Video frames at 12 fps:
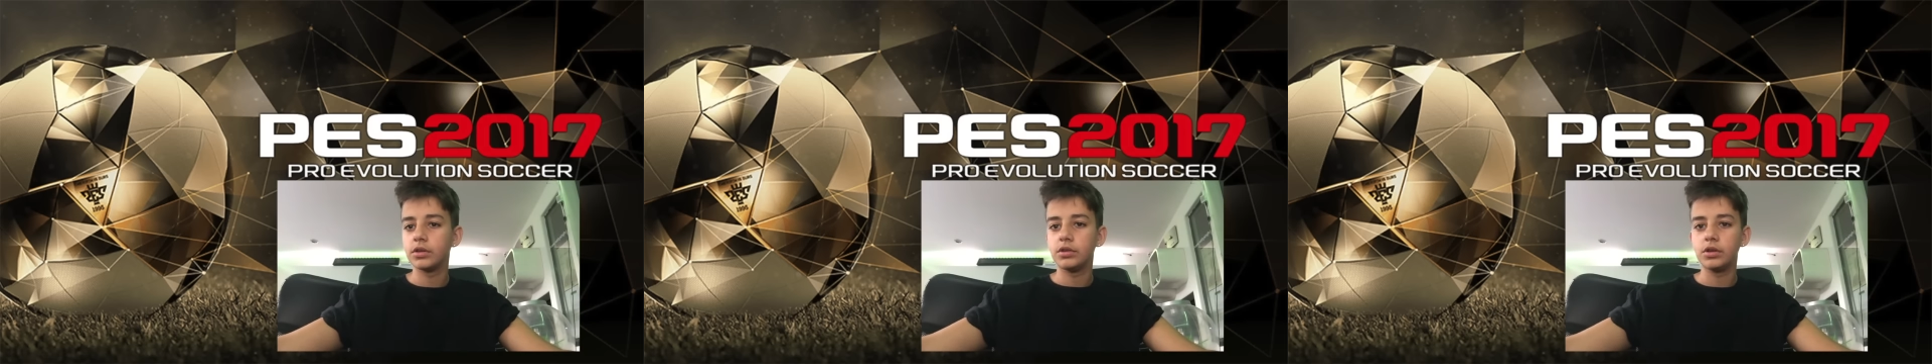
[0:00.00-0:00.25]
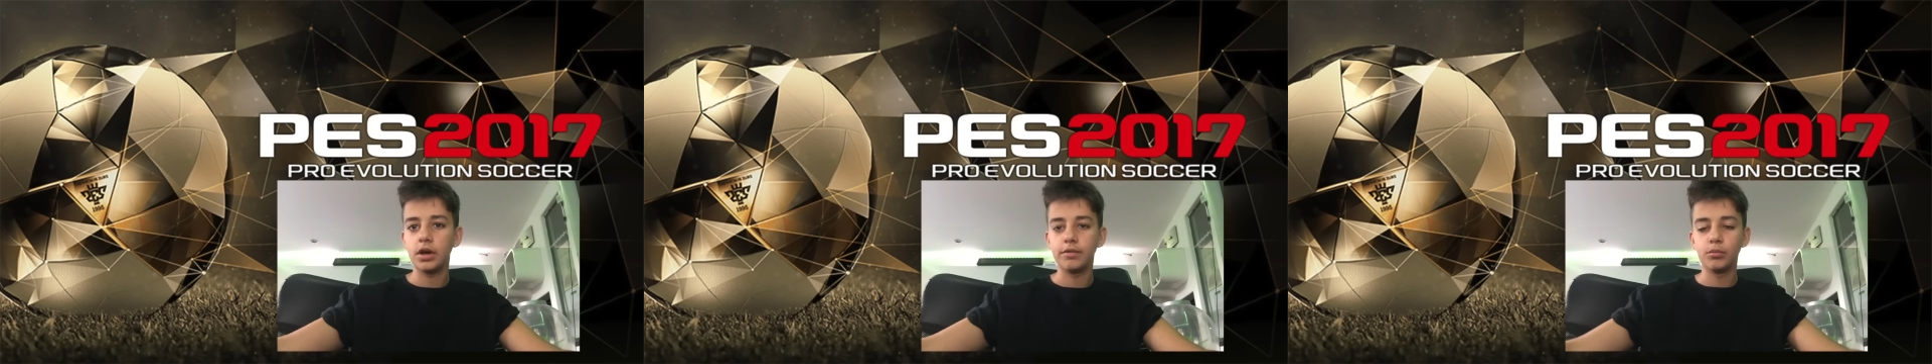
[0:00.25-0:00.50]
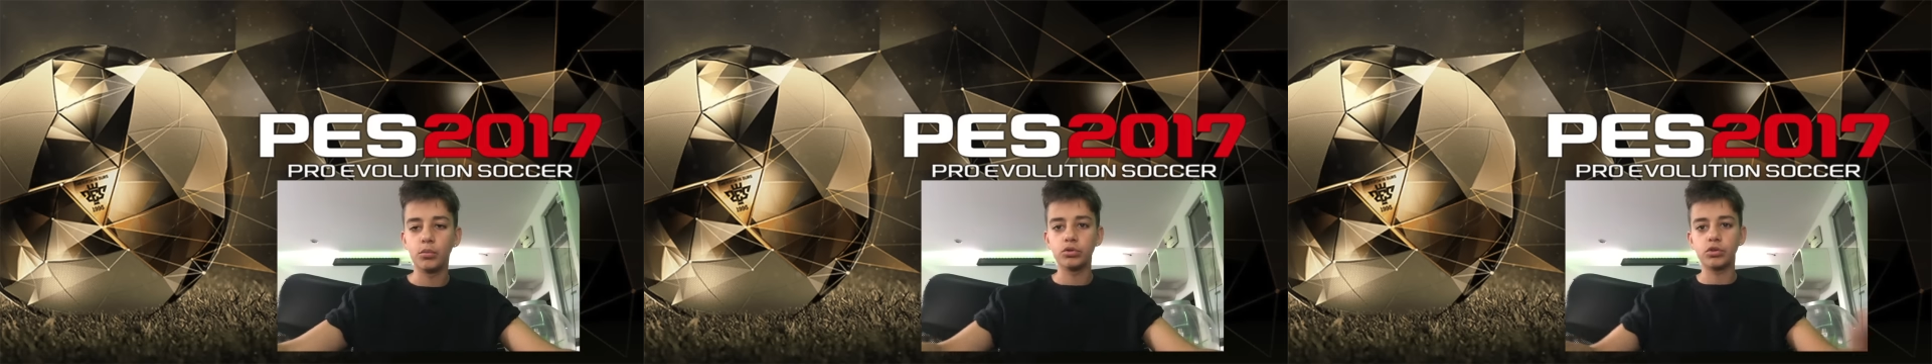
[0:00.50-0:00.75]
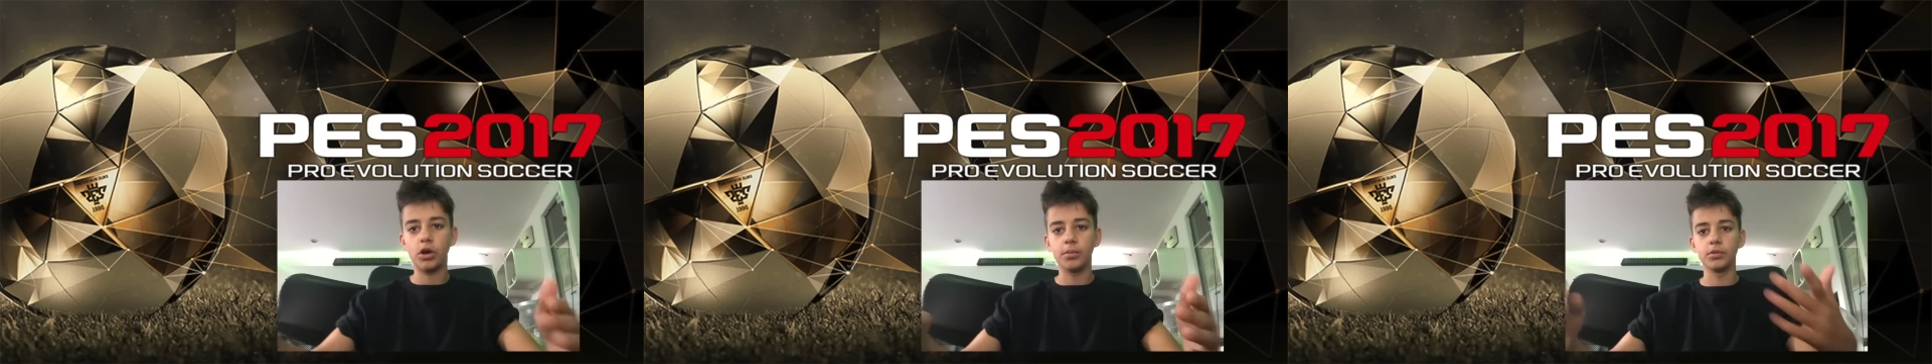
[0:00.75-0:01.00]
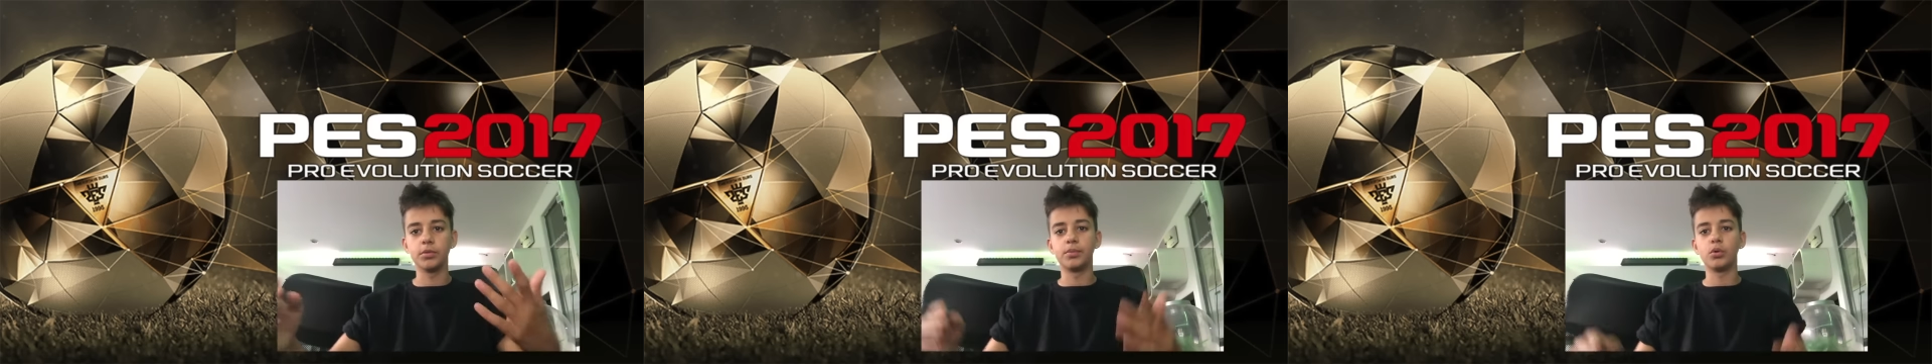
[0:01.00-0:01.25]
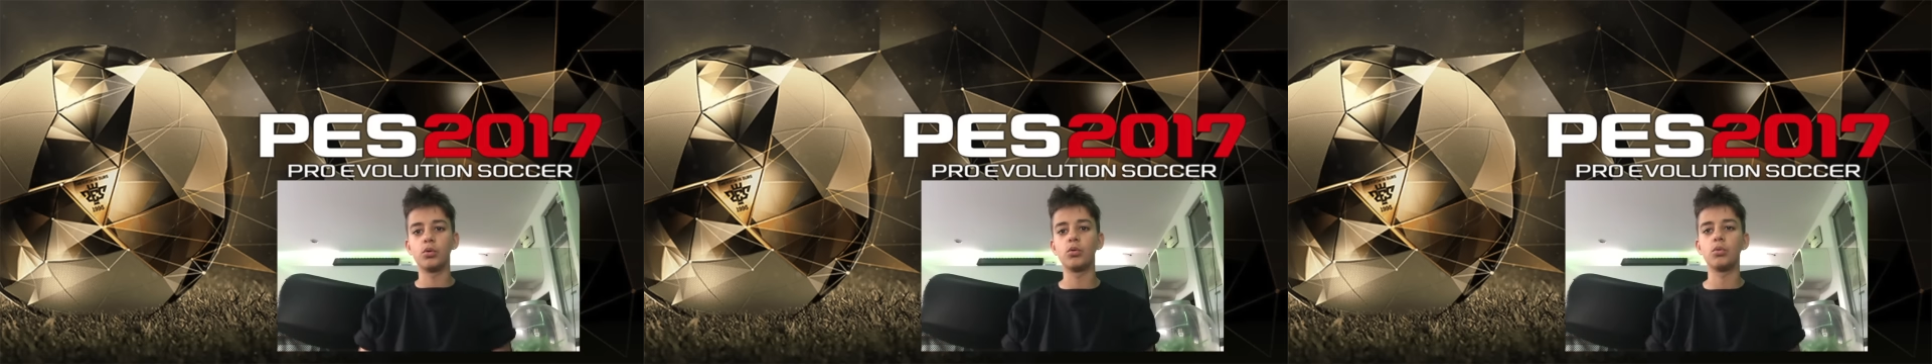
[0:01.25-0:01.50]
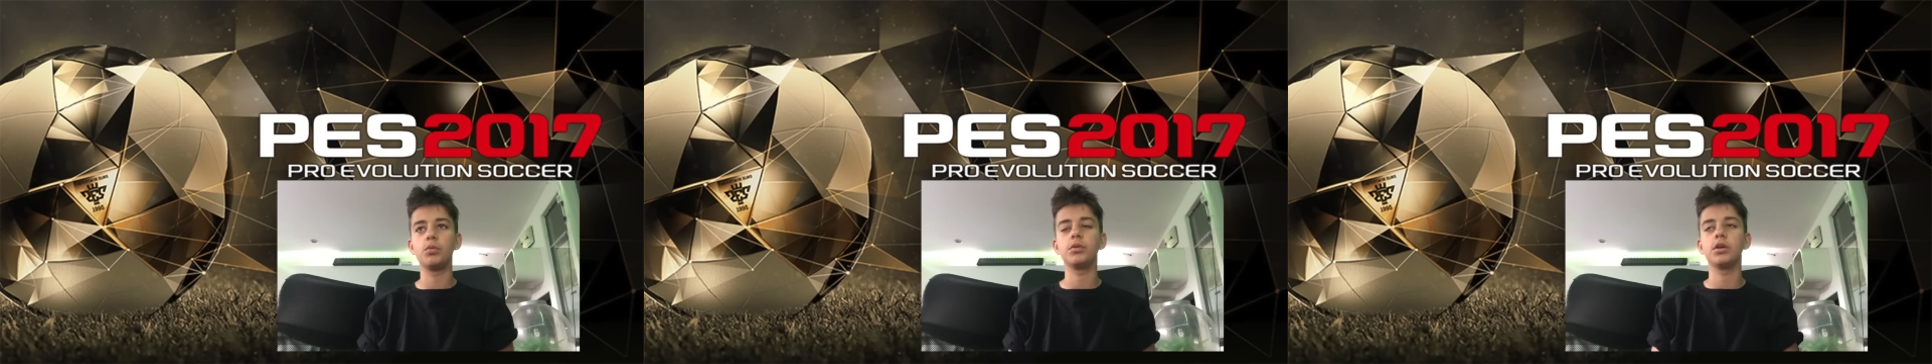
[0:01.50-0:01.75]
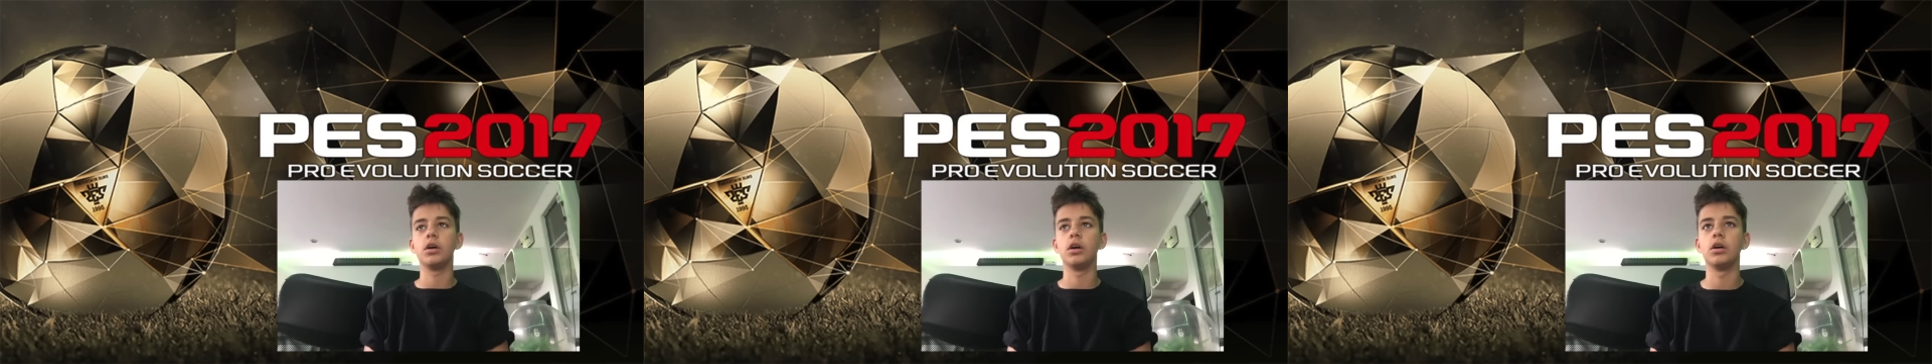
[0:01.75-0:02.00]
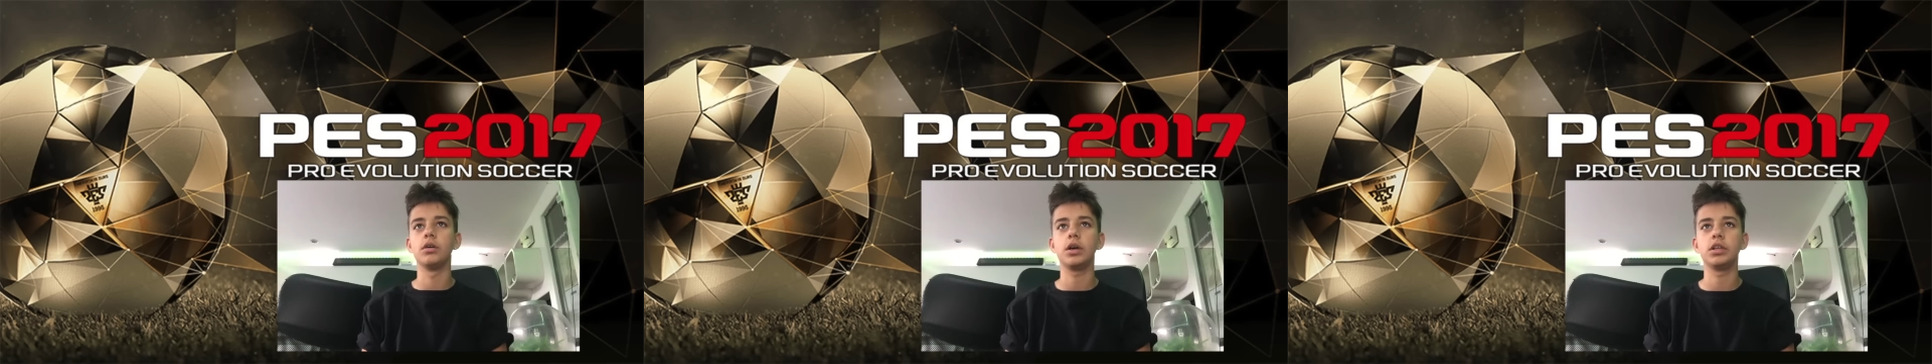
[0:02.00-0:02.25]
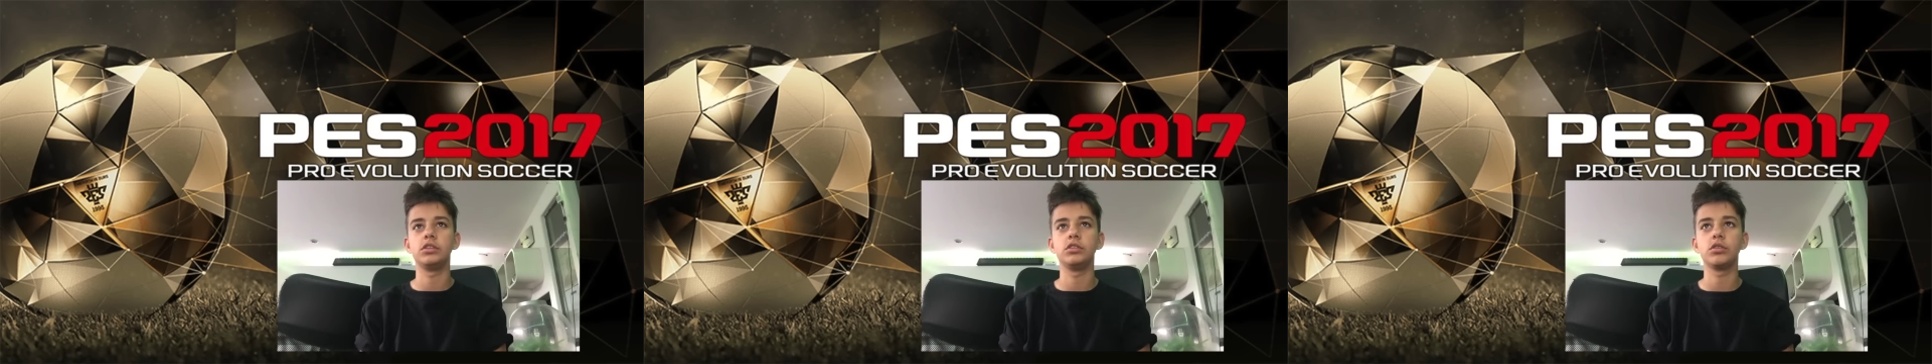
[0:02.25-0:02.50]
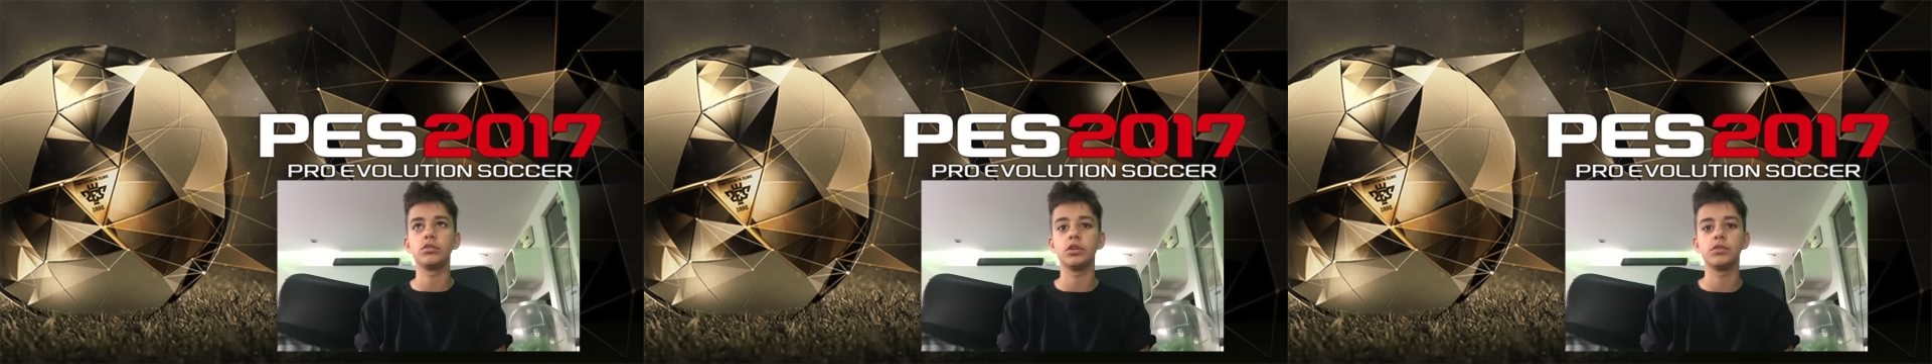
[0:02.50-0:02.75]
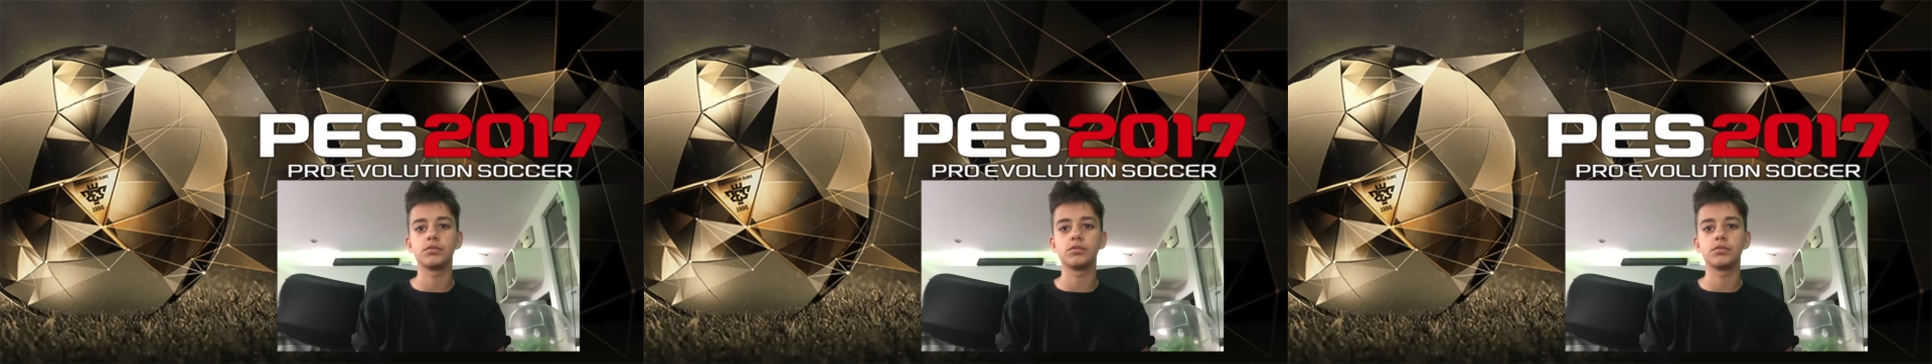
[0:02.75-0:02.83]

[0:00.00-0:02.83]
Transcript: you have more time on the ball and you're not like